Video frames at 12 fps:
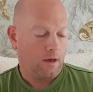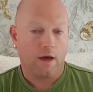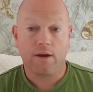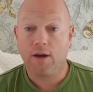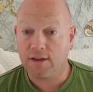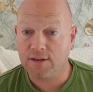
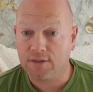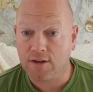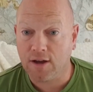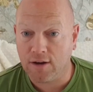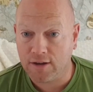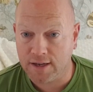and hiding the
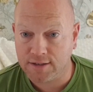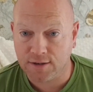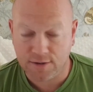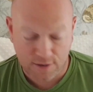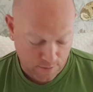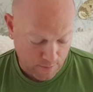car keys
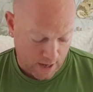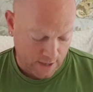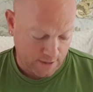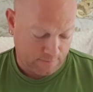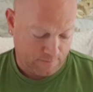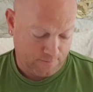under the mat,
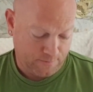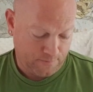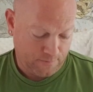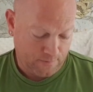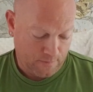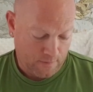
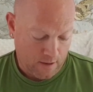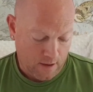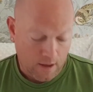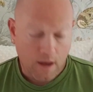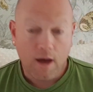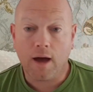
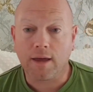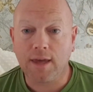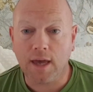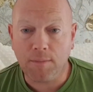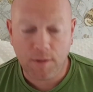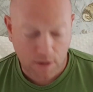and
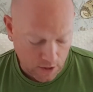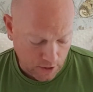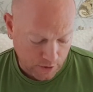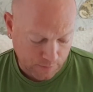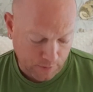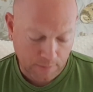keeping the
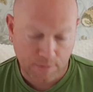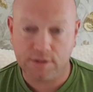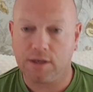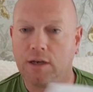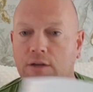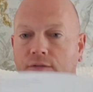newspapers
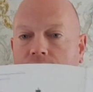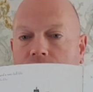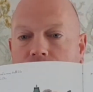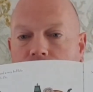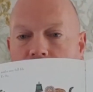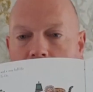lovely
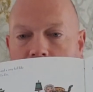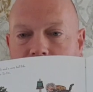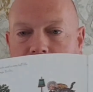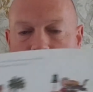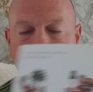and flat,